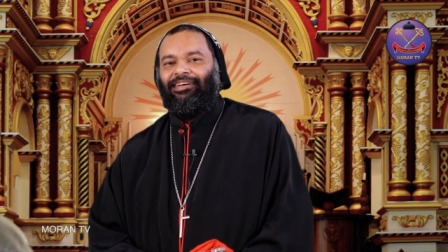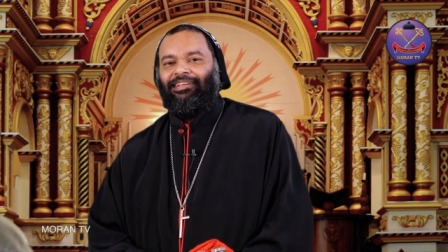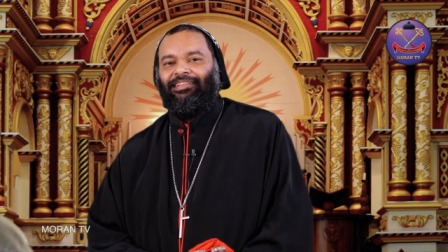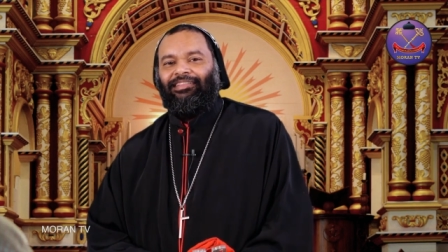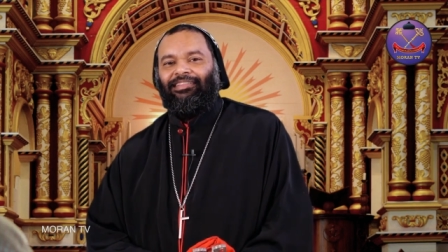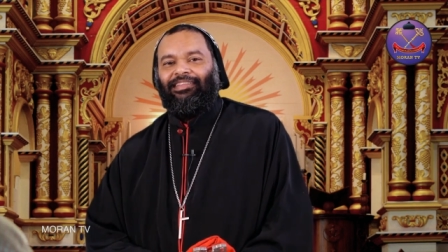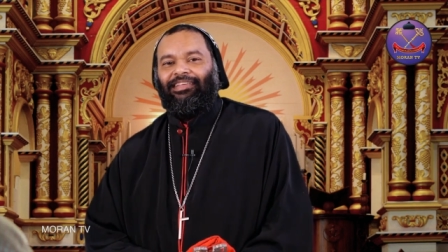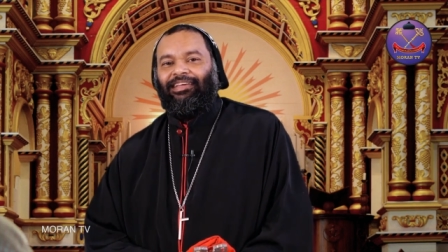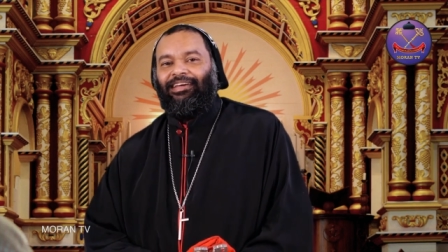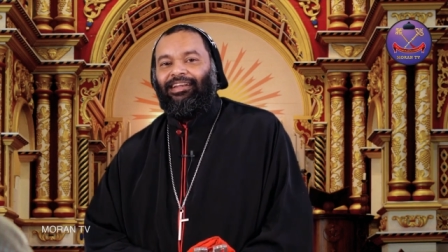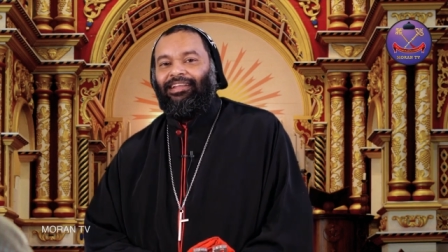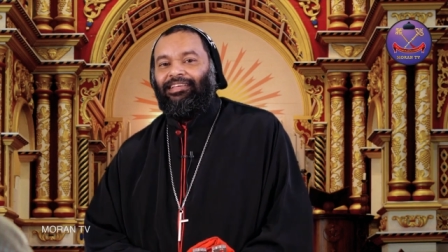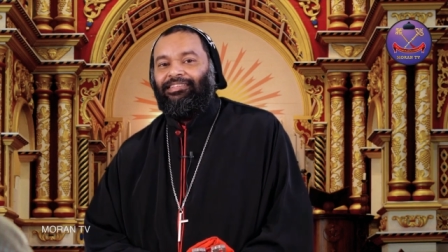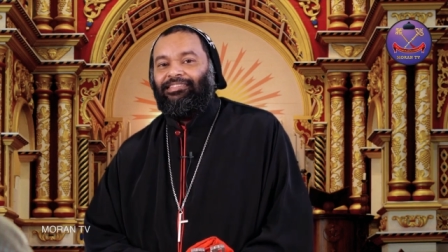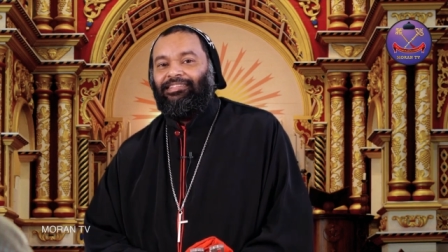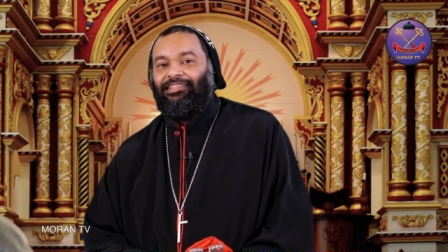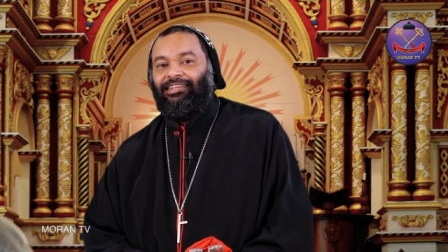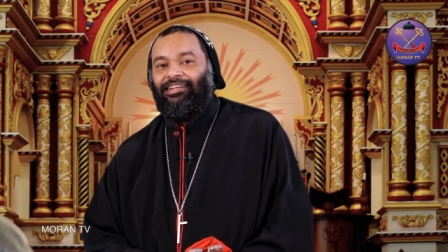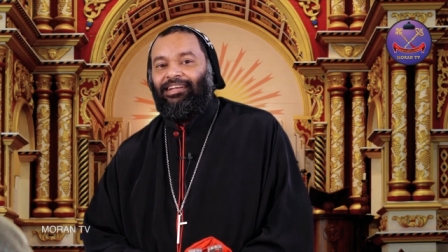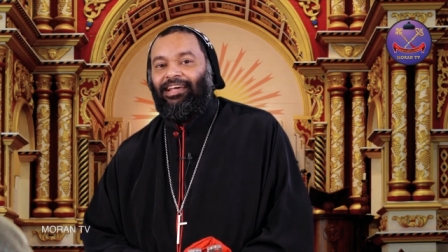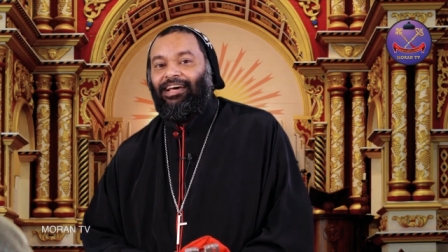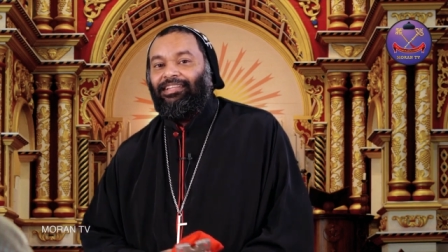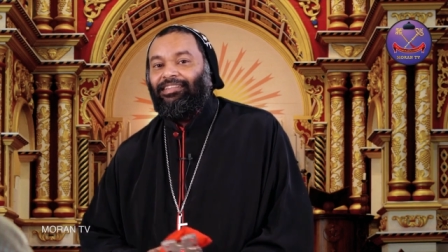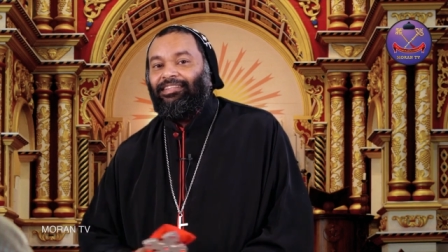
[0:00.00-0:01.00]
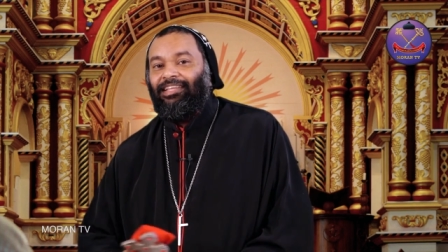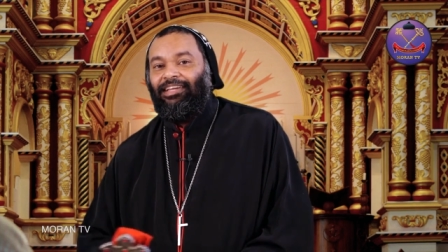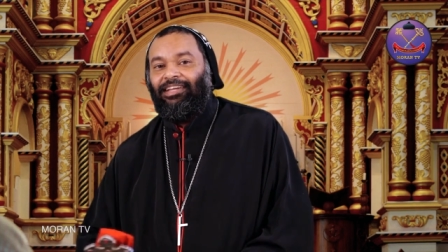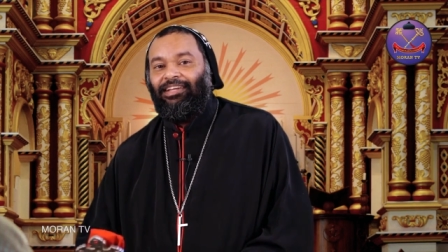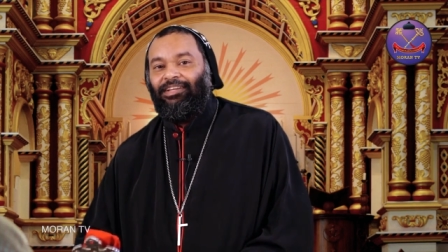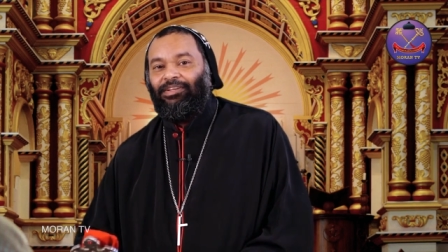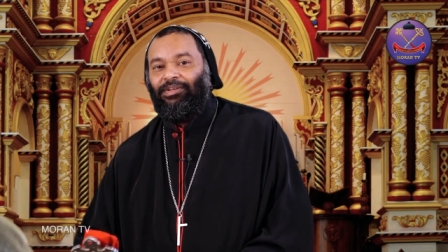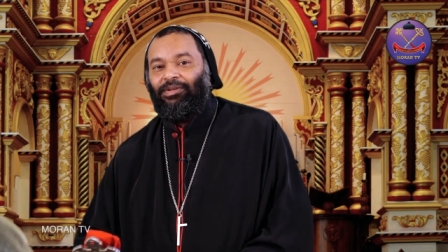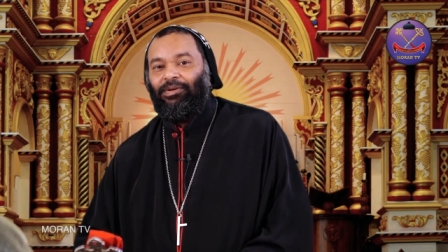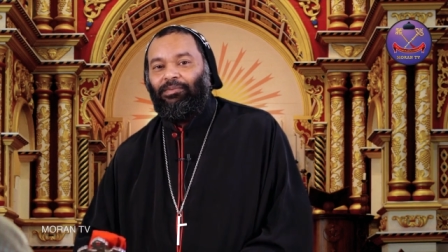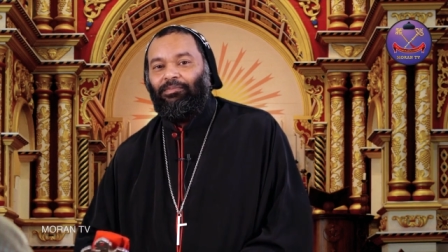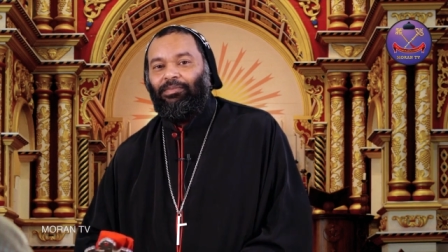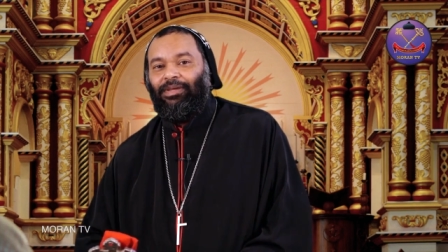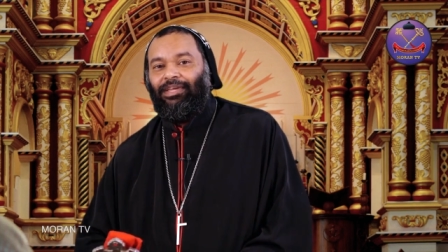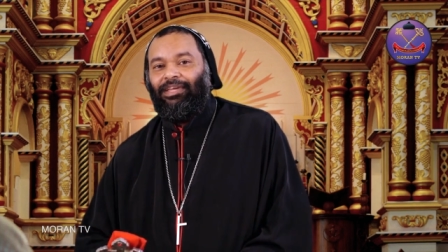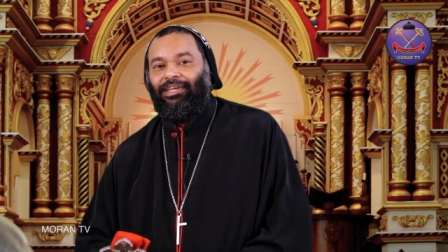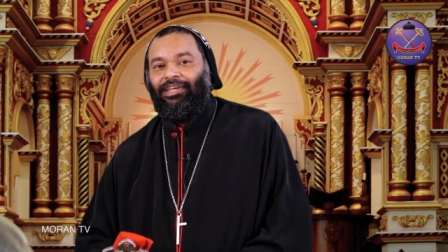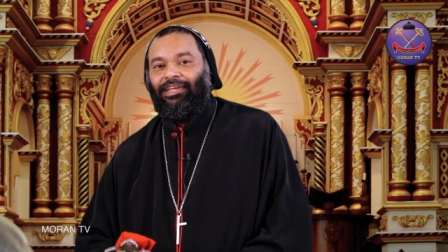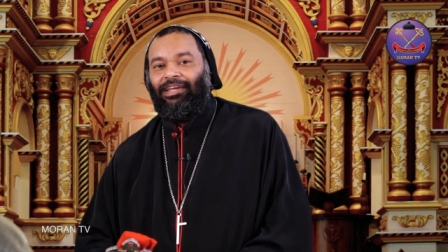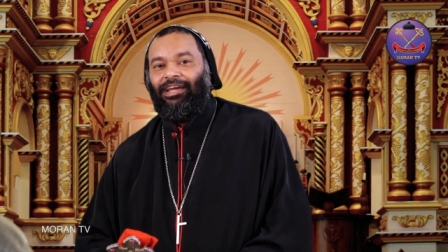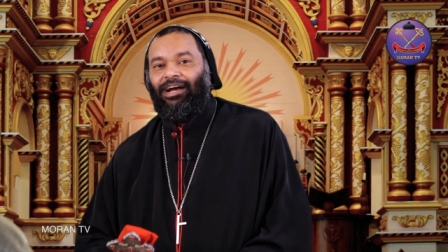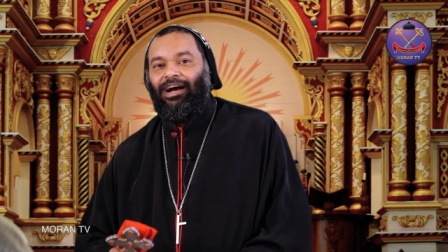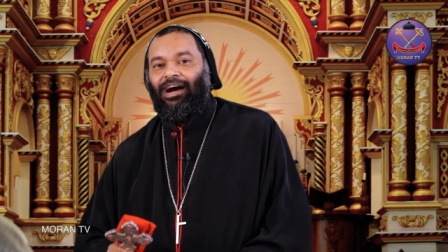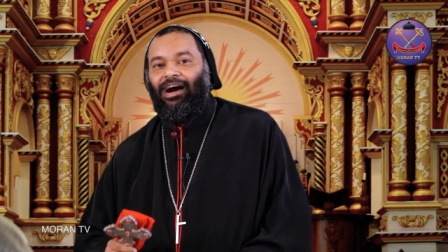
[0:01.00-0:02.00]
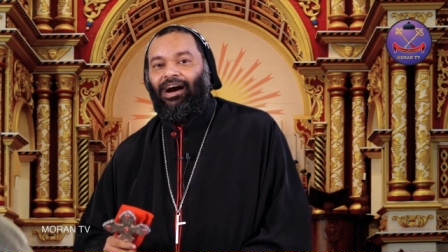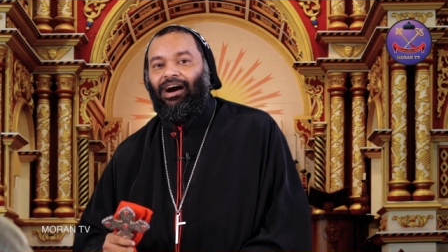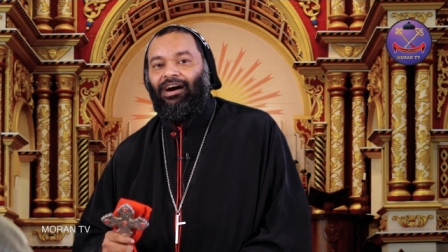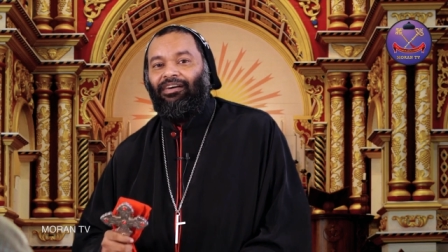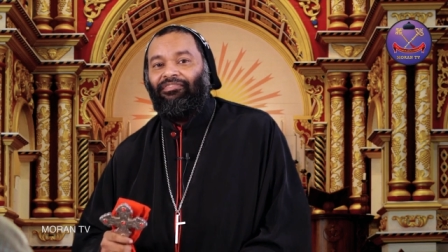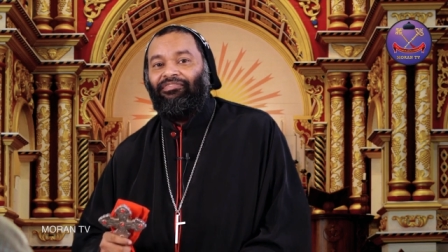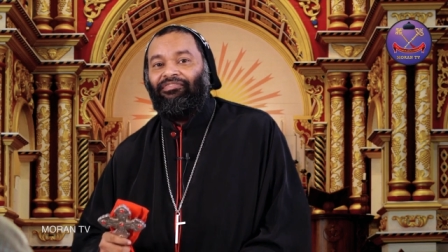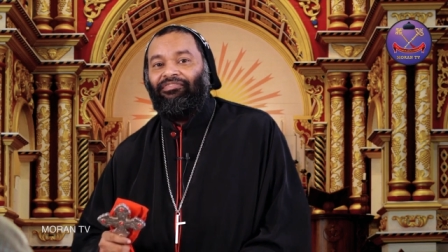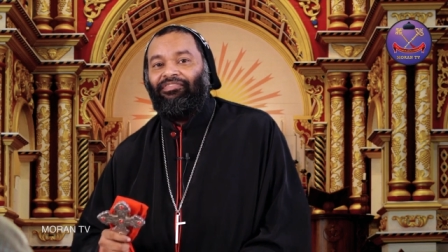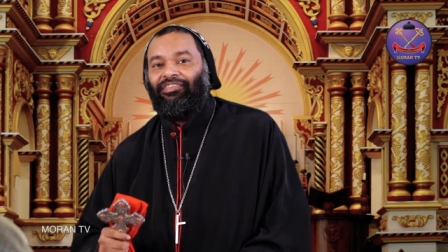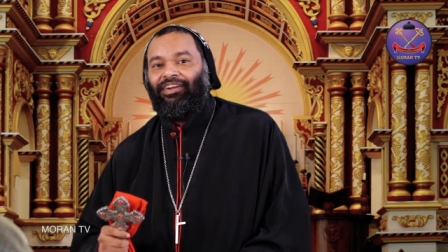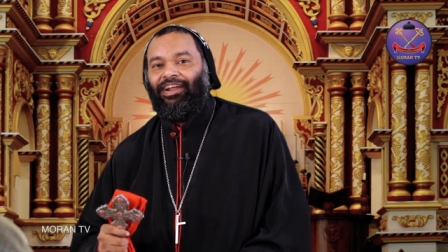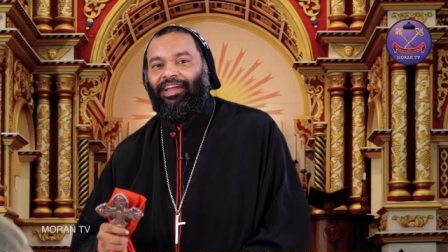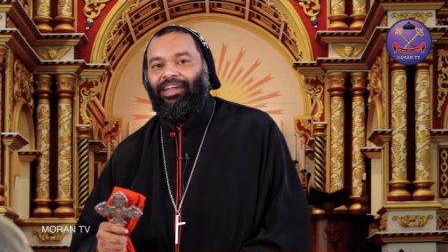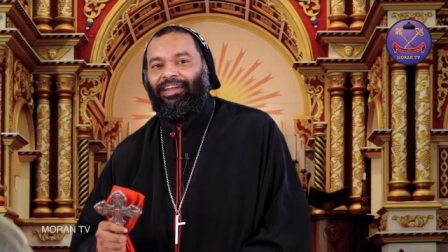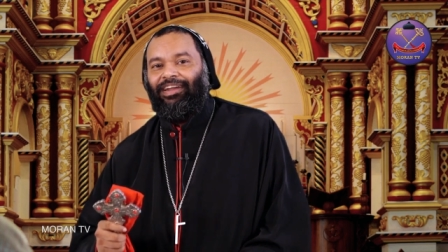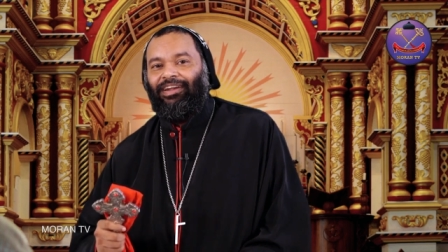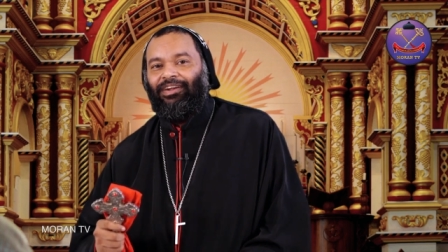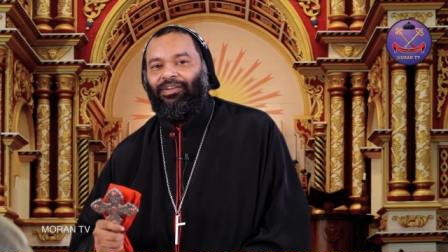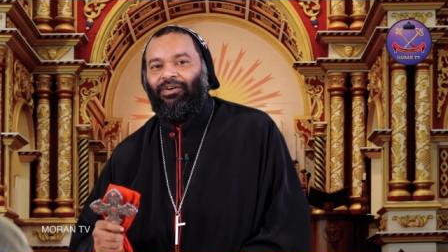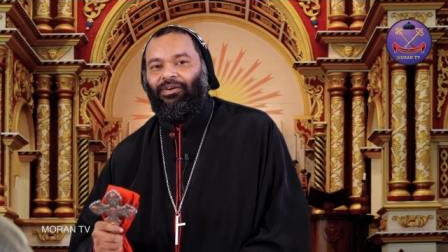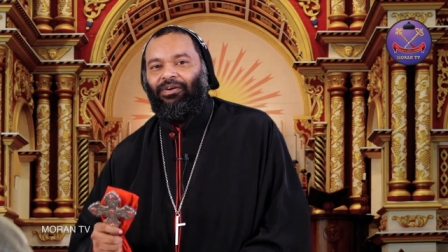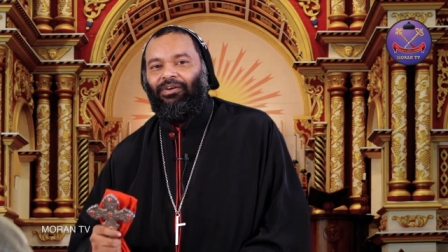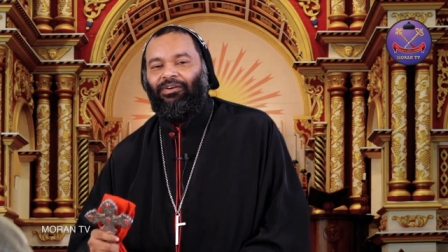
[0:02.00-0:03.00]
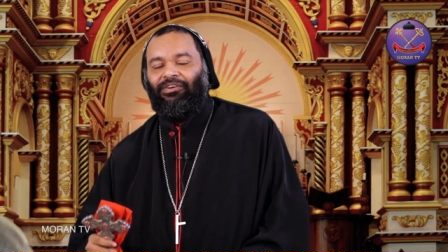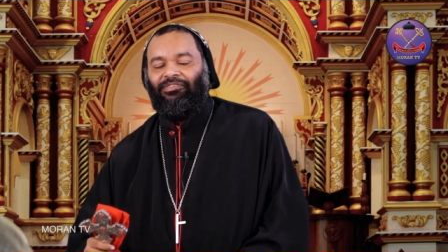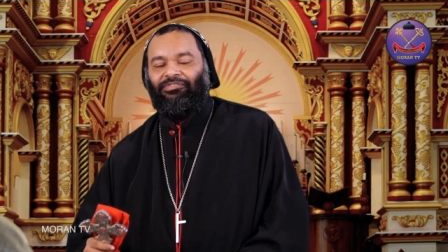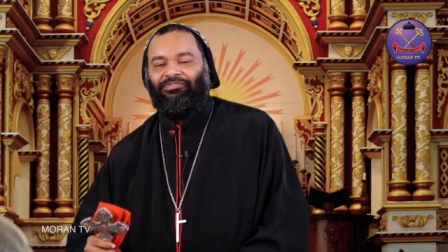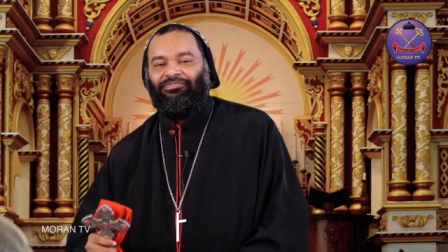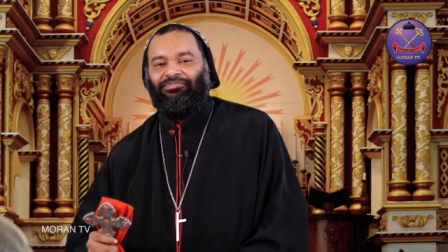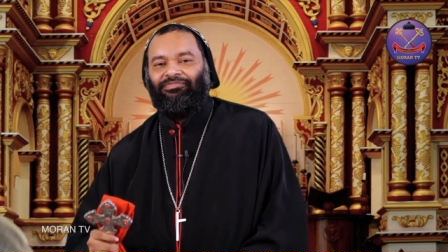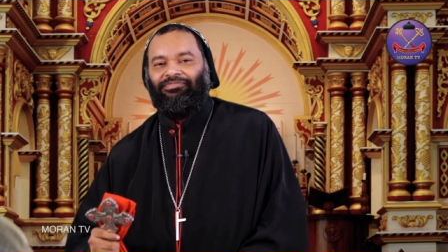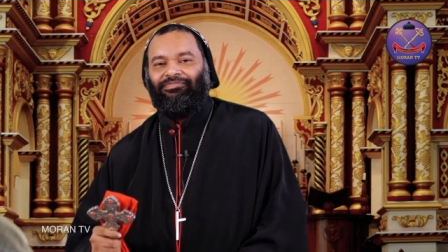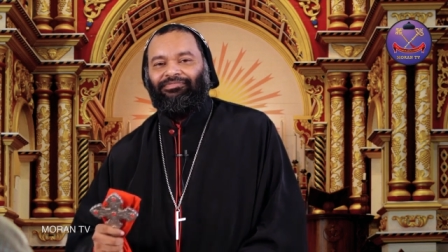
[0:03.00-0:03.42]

there is nothing to be afraid of.